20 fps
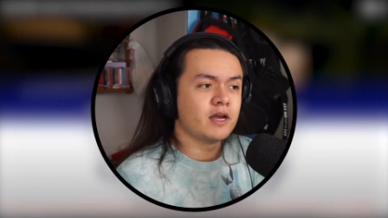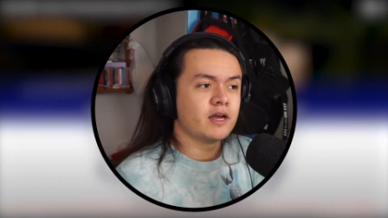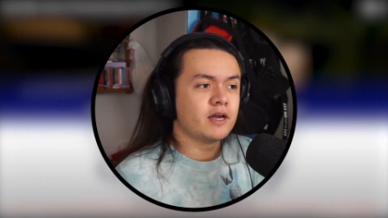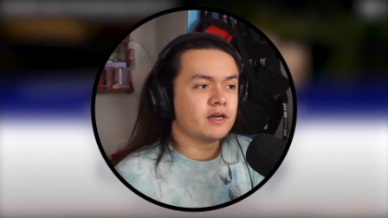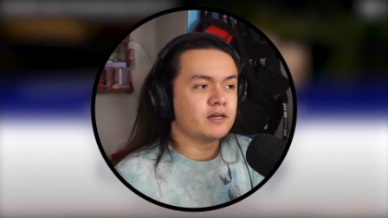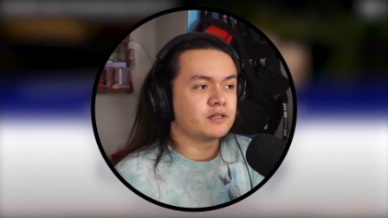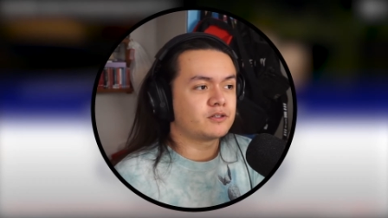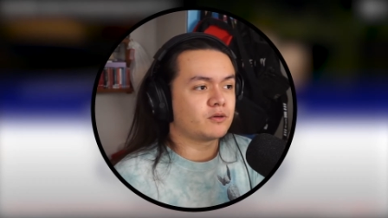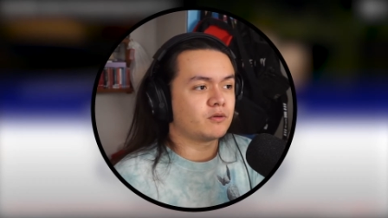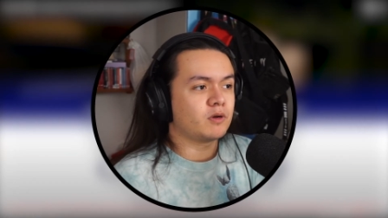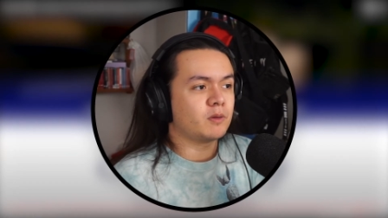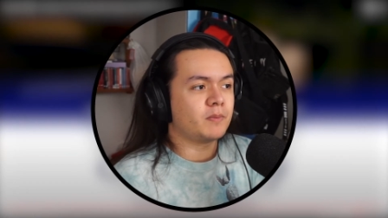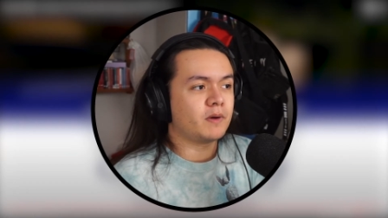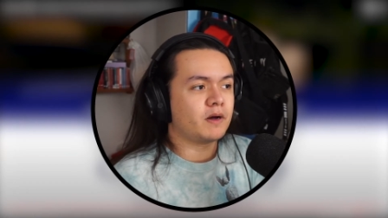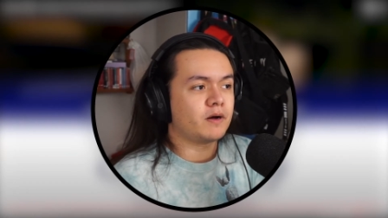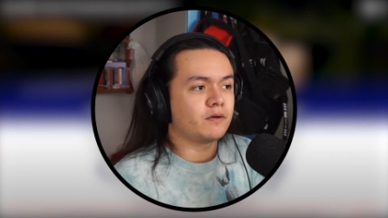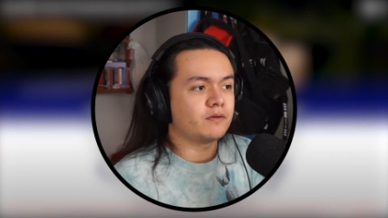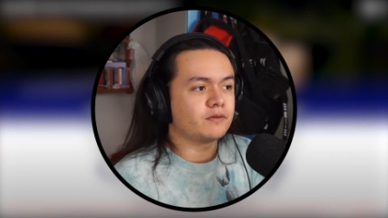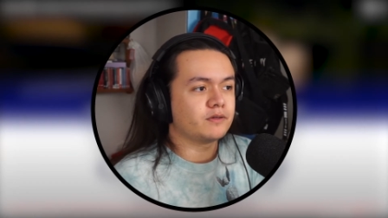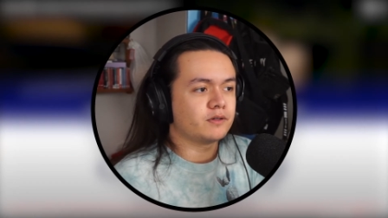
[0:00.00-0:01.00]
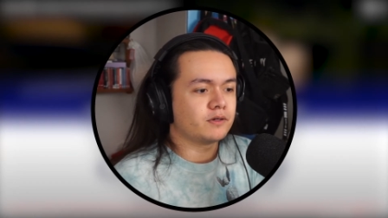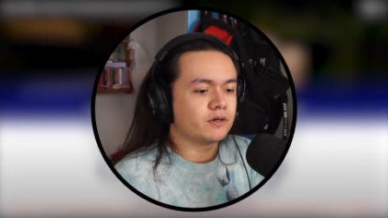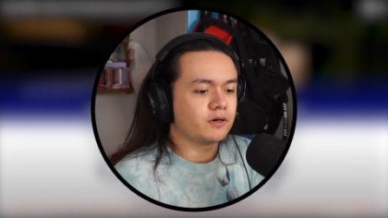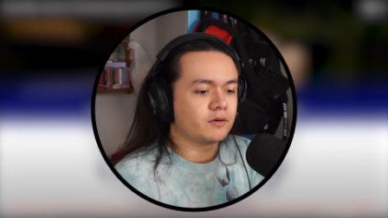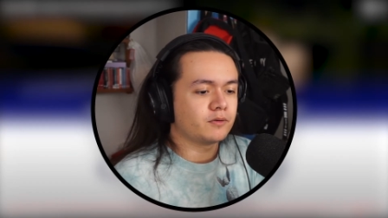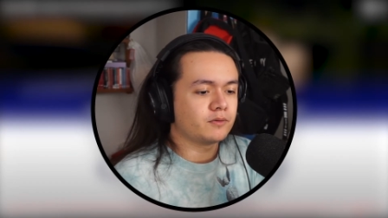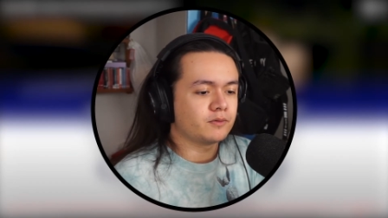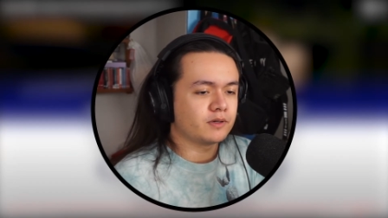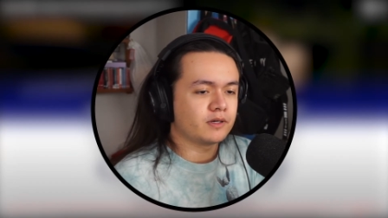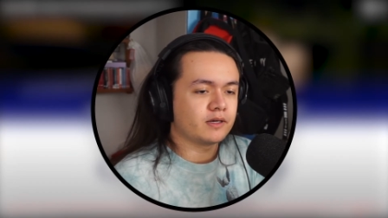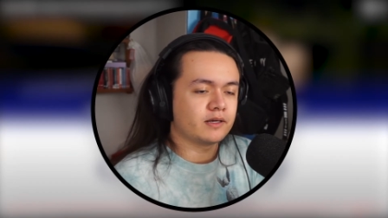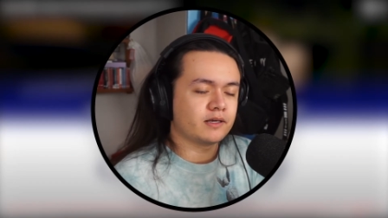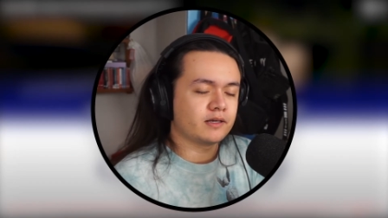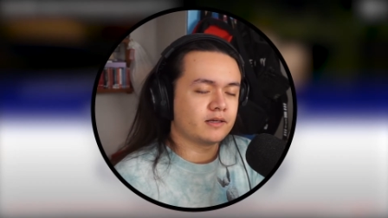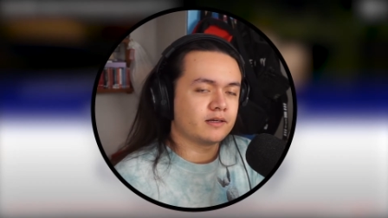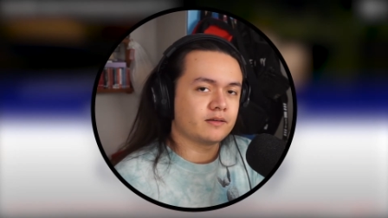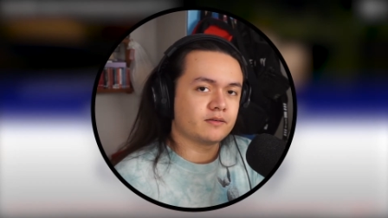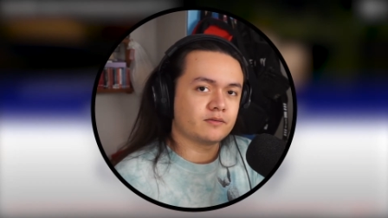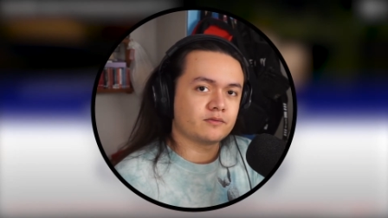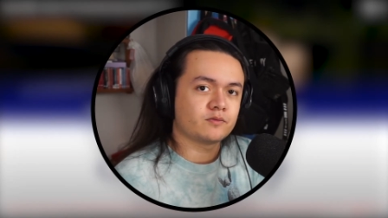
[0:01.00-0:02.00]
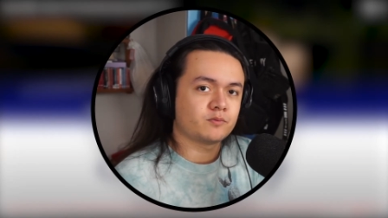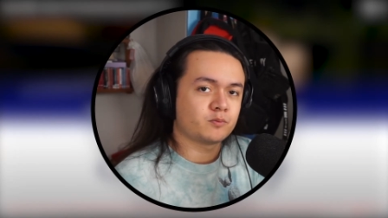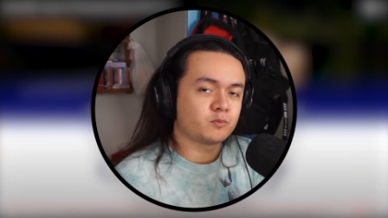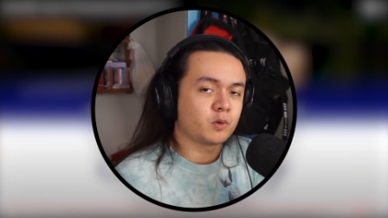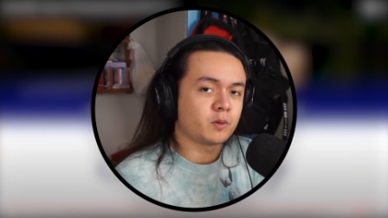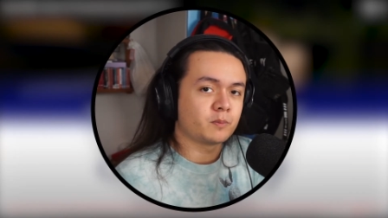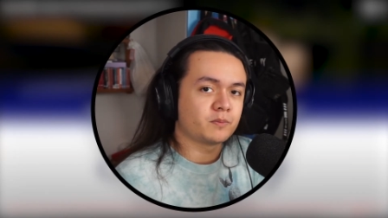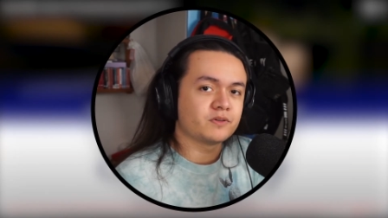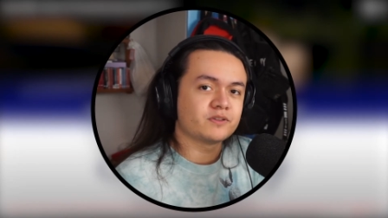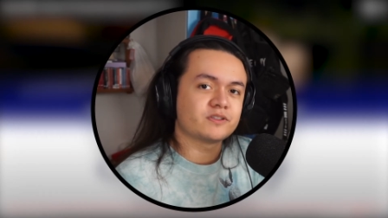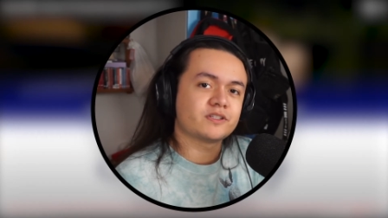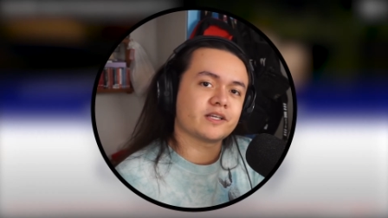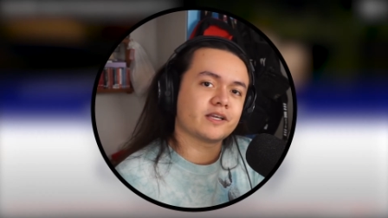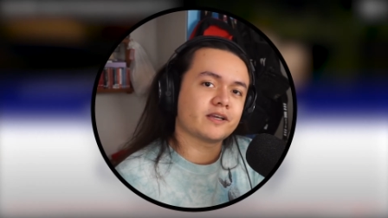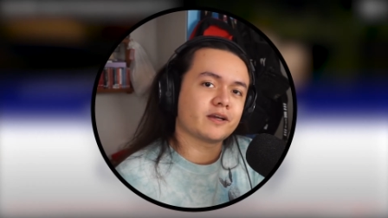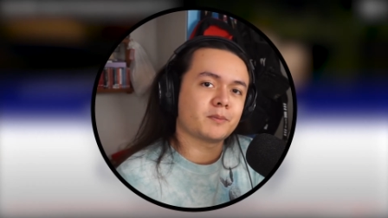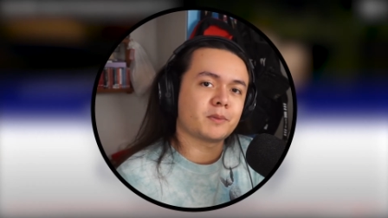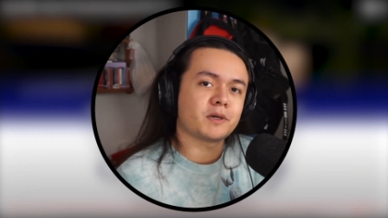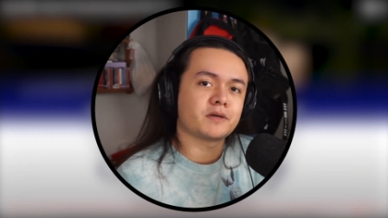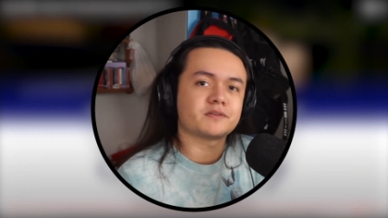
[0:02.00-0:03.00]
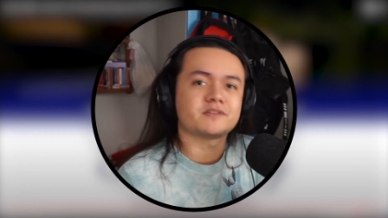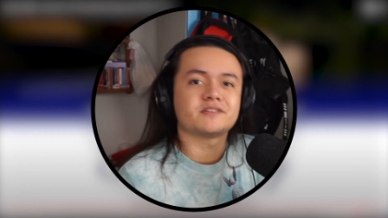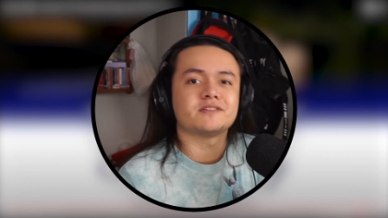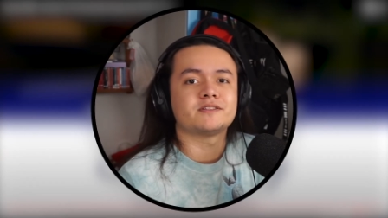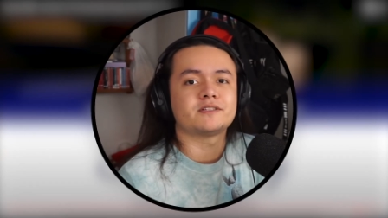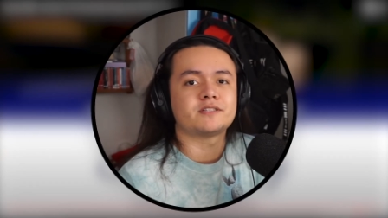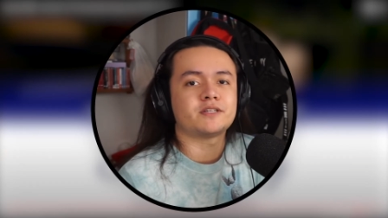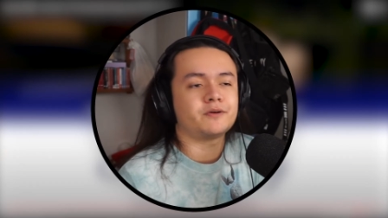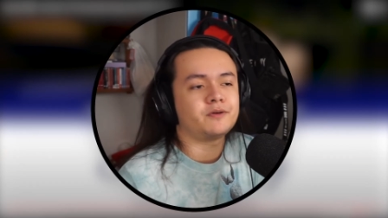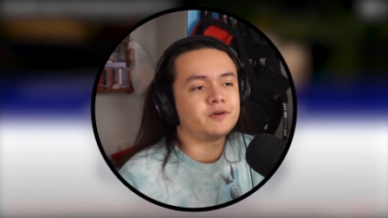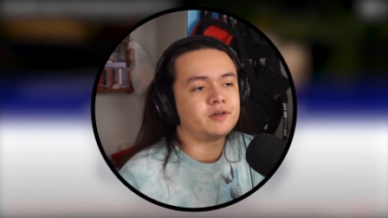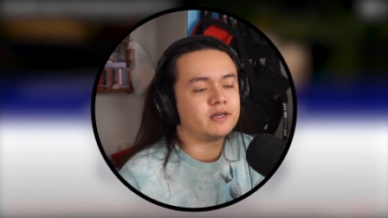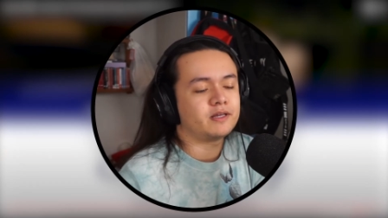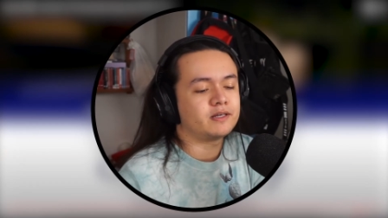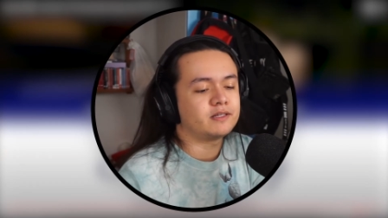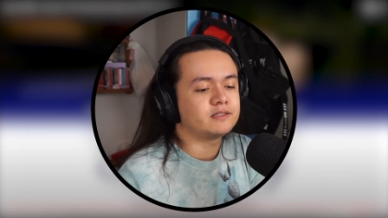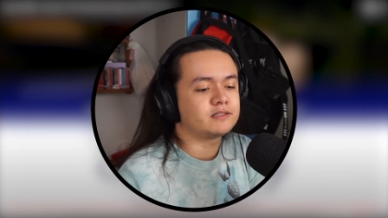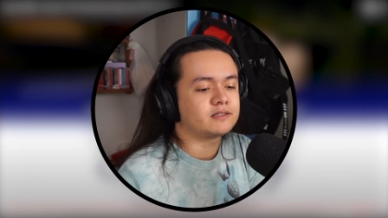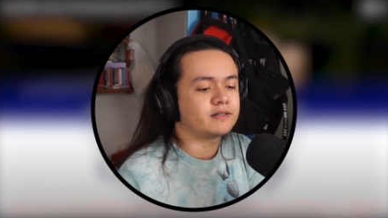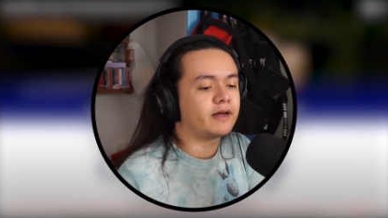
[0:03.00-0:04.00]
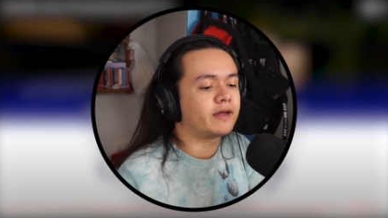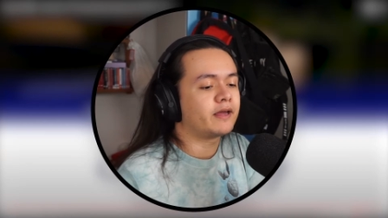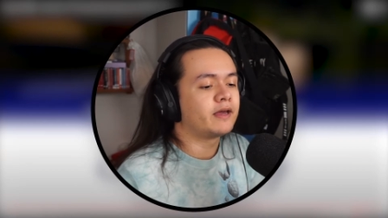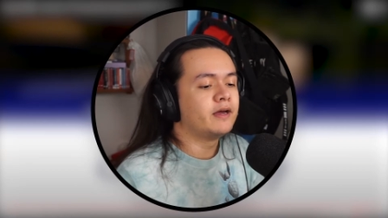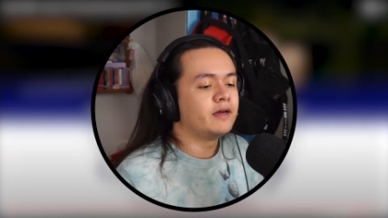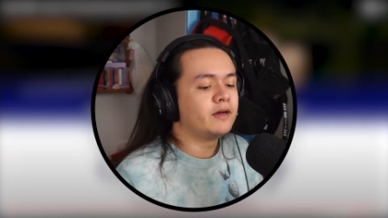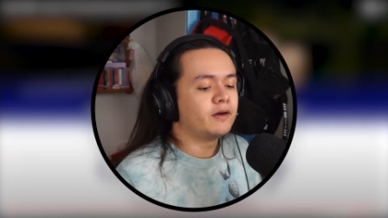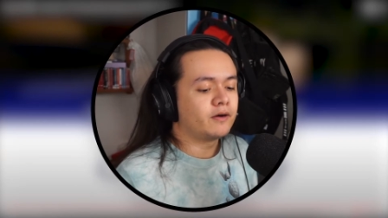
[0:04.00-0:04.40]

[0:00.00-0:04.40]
it's all about, you know, he, he, one person singing about sincerity, and he's like,